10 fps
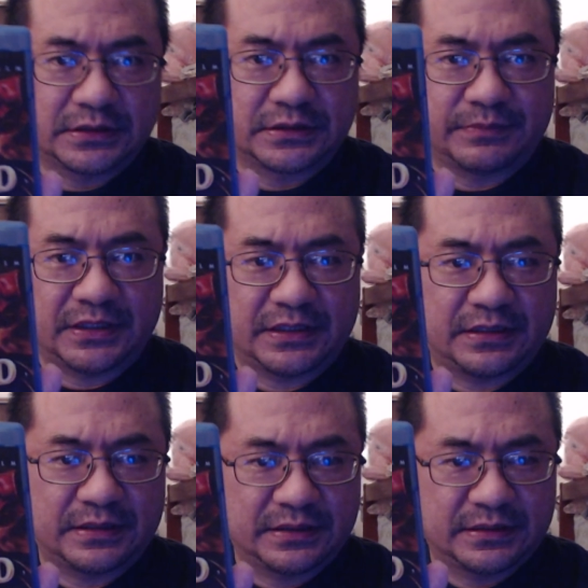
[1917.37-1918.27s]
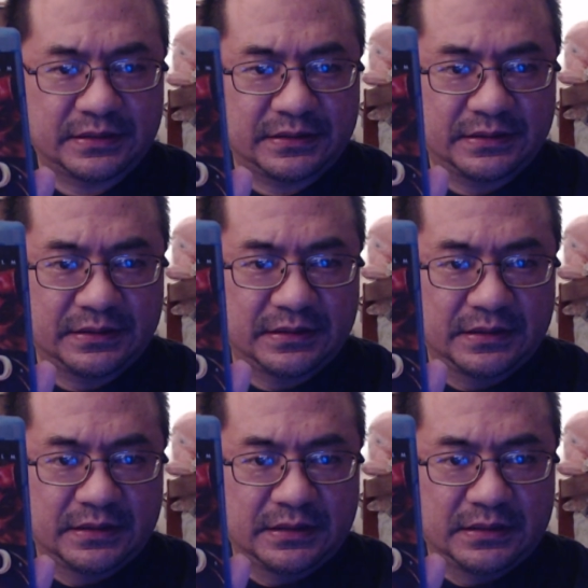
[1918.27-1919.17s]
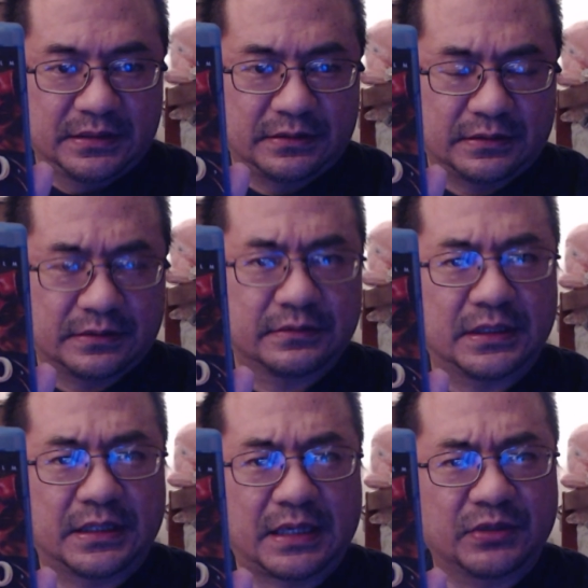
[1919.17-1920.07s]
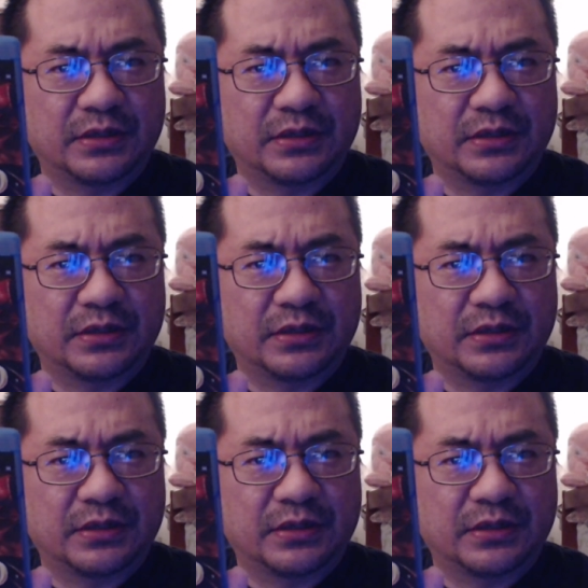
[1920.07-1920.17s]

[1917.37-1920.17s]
she played, you know, I'm